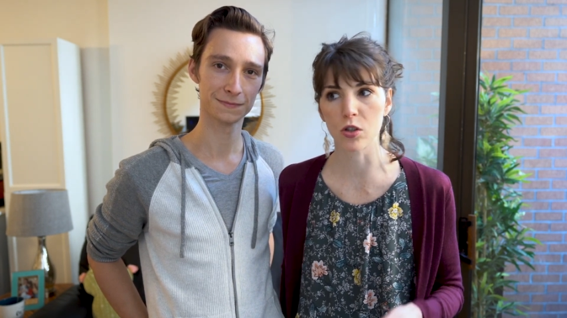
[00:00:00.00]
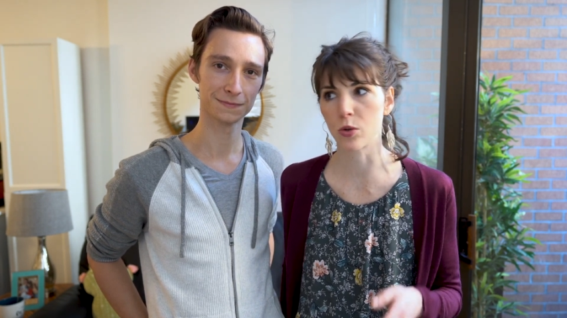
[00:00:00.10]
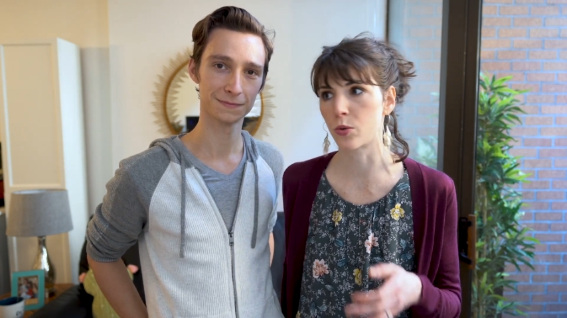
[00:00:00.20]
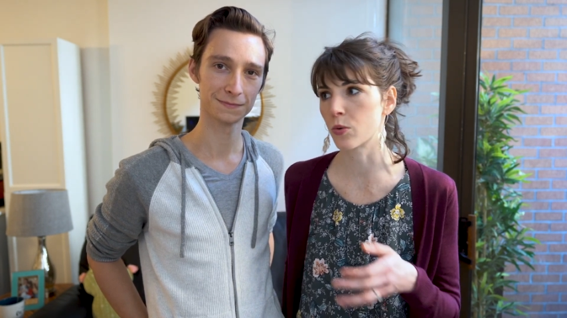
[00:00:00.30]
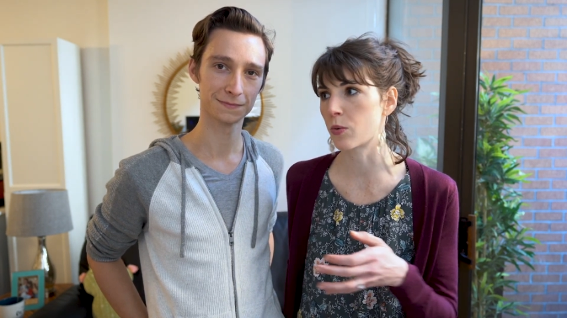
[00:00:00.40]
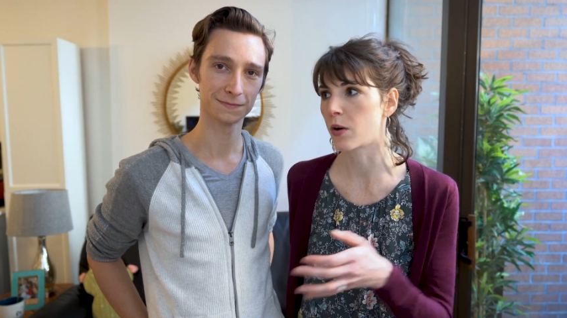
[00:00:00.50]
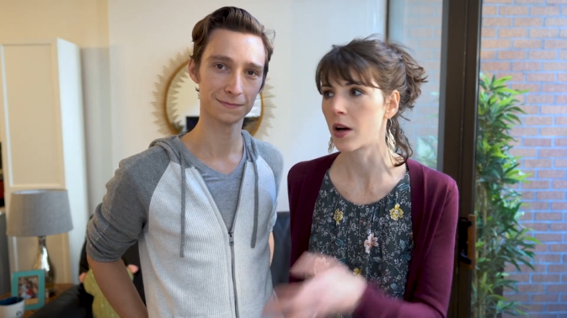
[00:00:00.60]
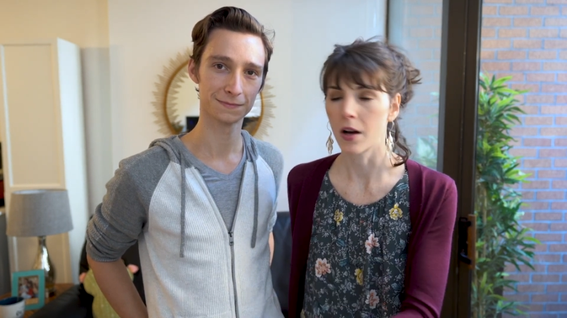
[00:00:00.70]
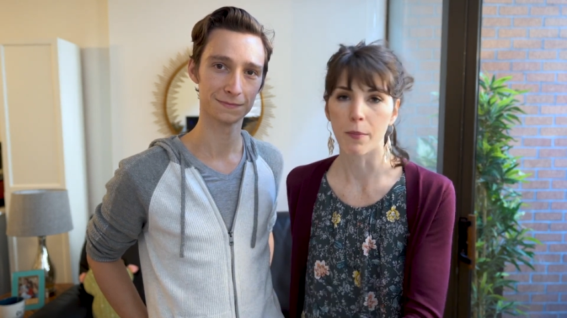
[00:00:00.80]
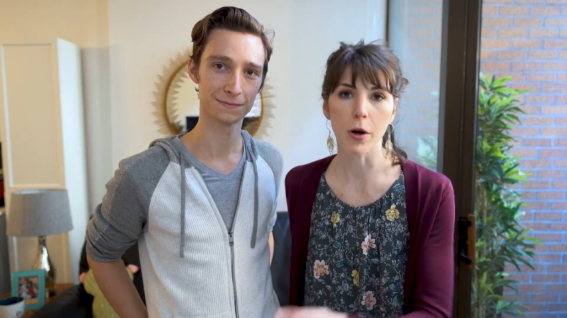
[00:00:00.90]
Speaker 1: to
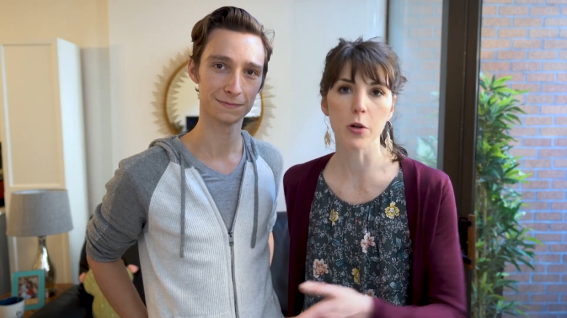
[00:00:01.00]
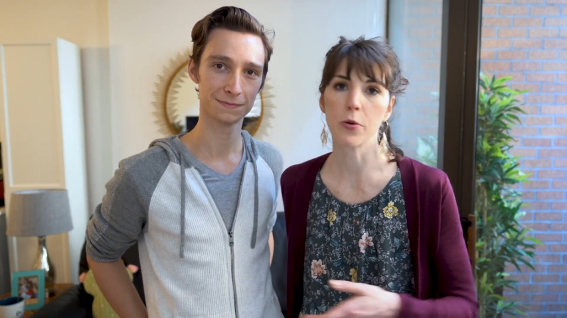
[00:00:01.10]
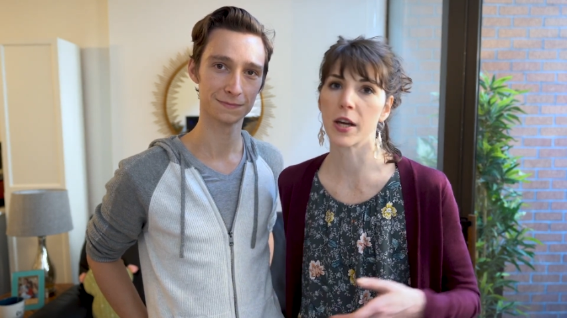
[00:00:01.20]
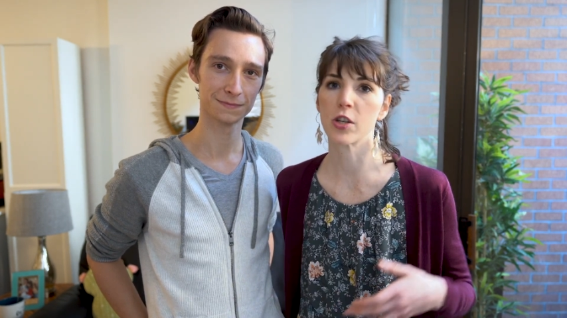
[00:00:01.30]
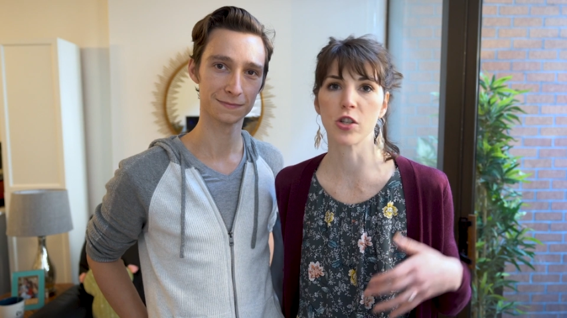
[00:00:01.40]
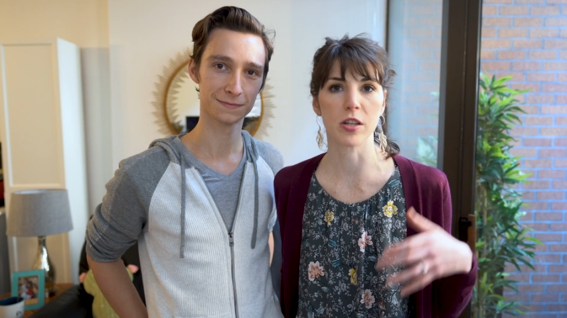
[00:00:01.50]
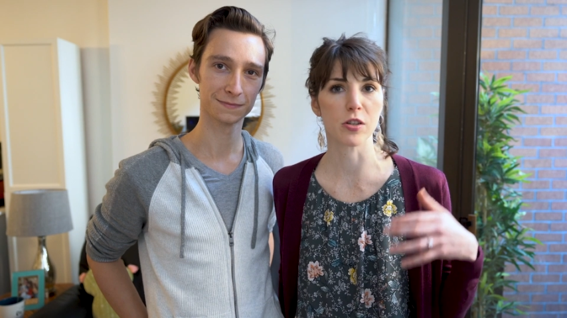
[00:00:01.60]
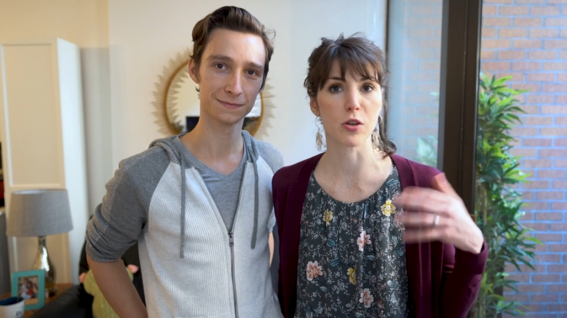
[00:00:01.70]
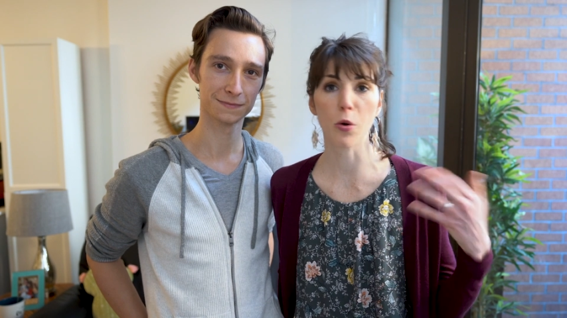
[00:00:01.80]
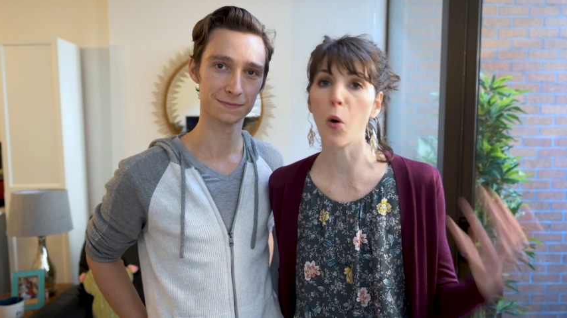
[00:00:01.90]
part of your
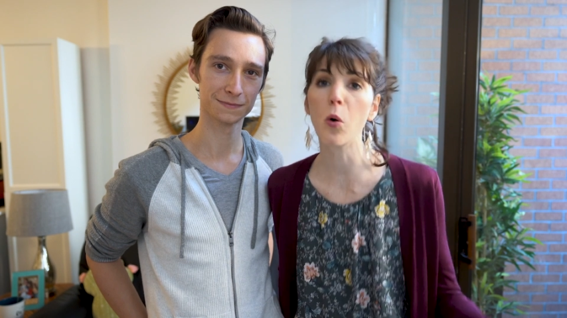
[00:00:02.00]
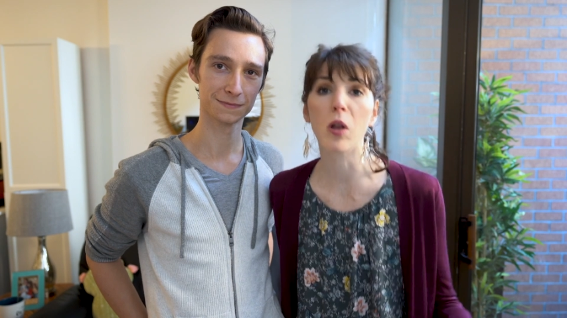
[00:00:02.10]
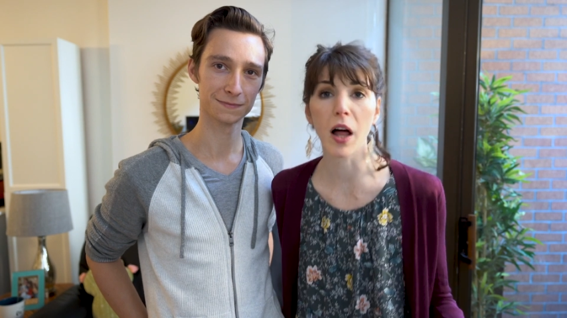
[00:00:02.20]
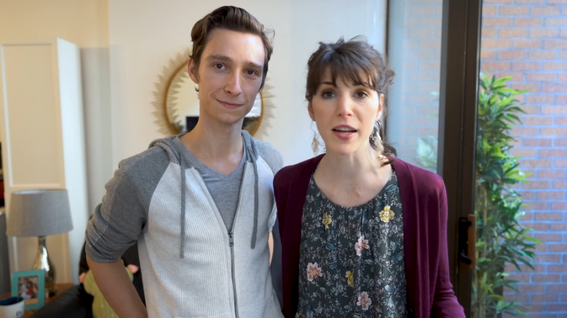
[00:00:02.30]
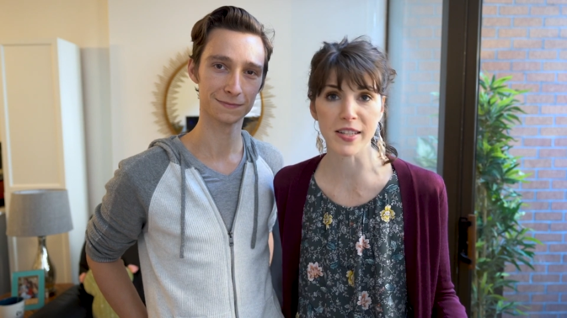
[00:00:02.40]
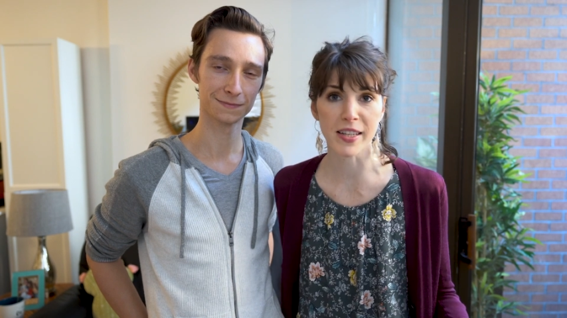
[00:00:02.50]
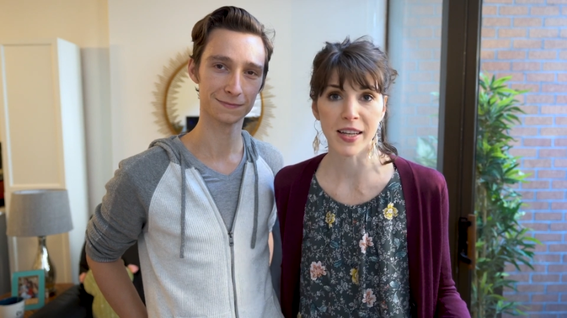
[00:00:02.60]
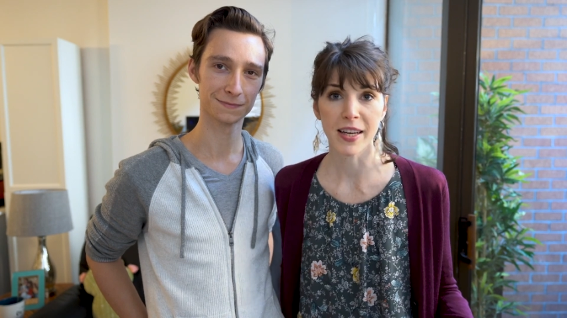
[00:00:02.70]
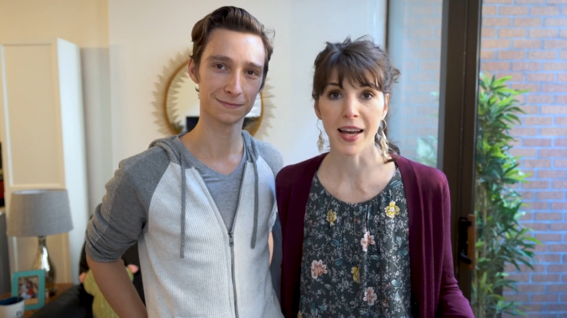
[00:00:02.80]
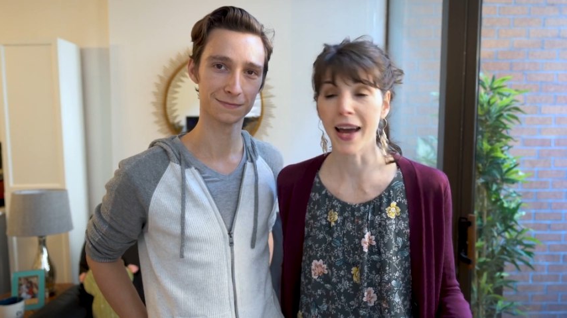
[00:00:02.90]
kitchen to your whole closet
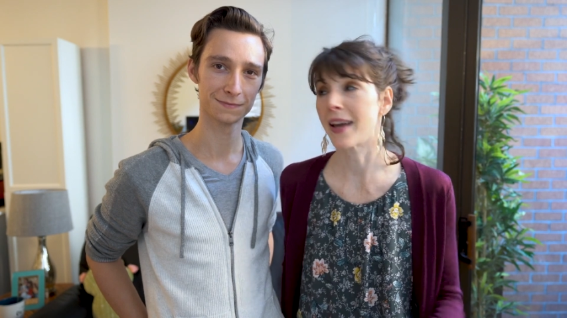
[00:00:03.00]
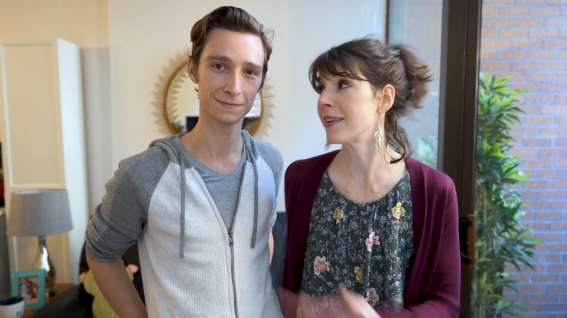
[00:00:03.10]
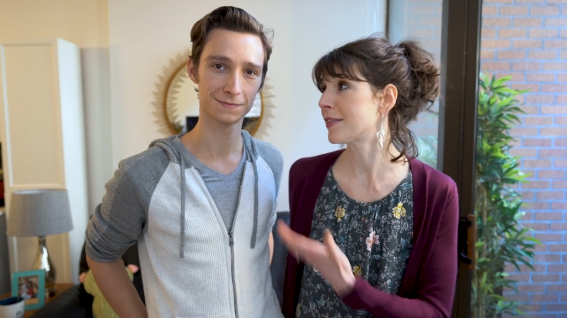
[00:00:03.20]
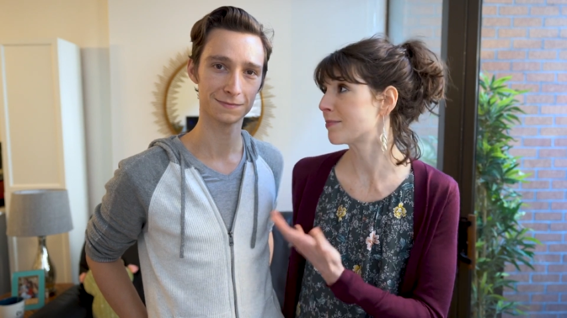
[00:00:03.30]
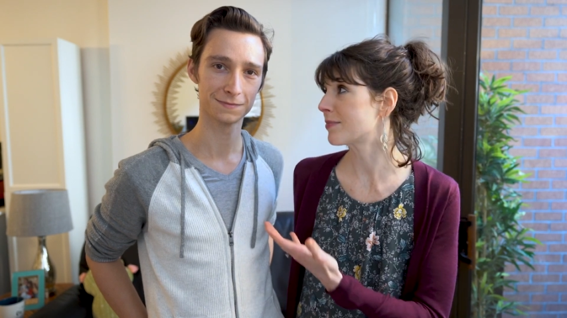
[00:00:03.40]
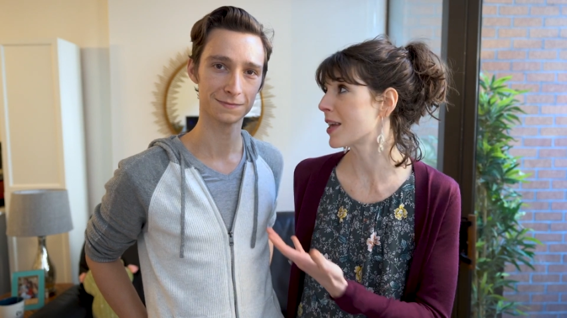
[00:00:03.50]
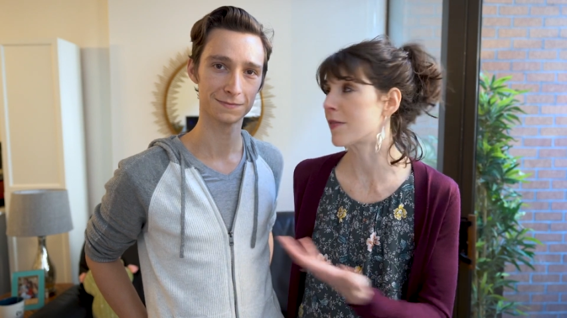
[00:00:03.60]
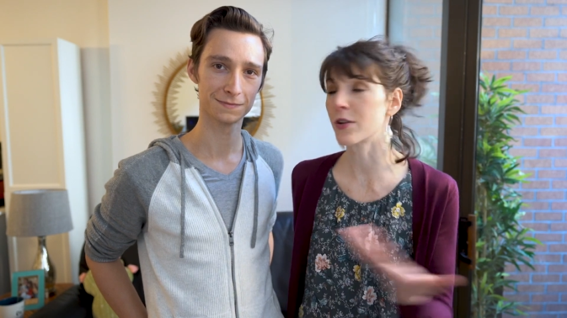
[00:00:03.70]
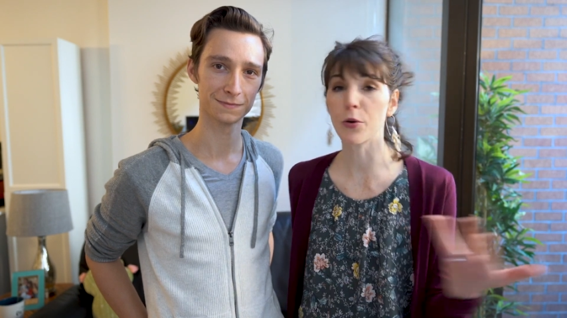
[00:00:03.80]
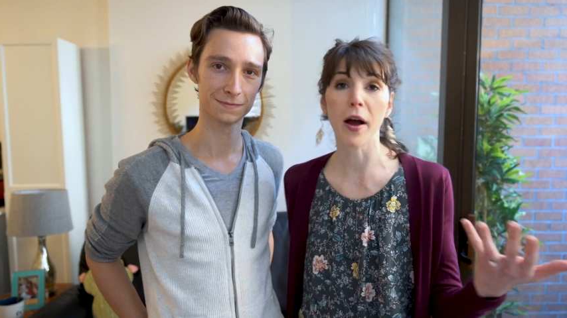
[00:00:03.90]
and
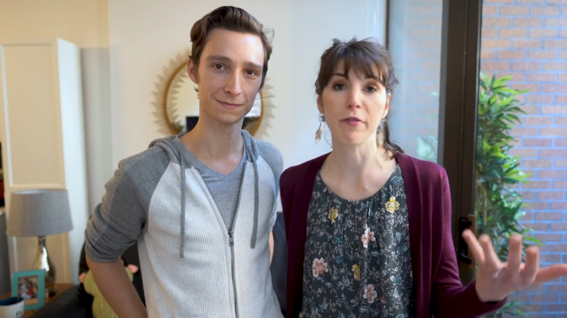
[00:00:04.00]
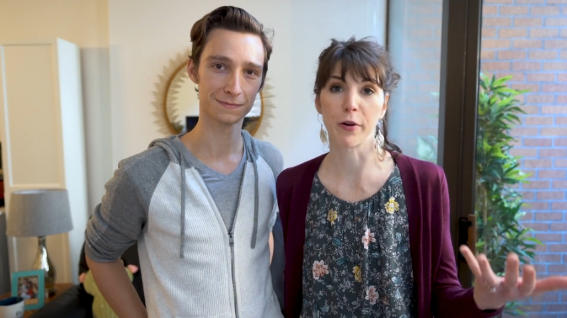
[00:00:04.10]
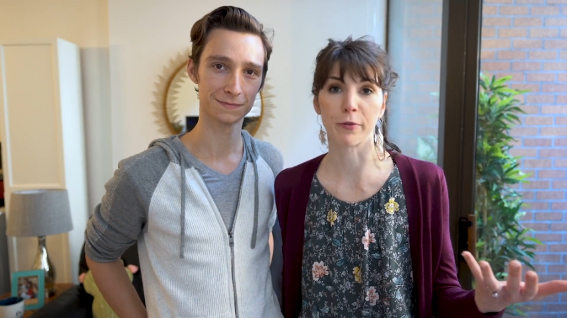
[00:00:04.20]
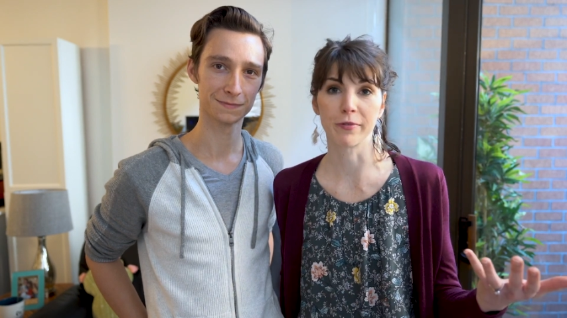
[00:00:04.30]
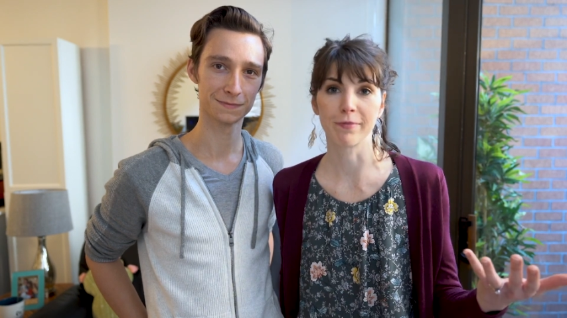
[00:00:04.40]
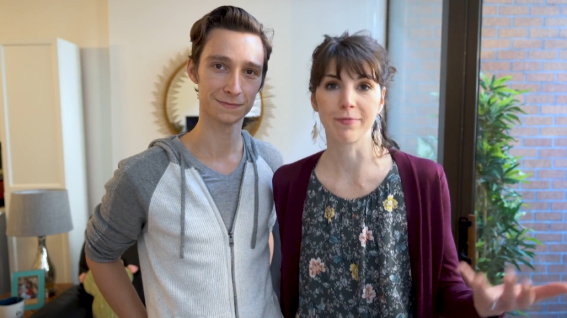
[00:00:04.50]
even your iPhone.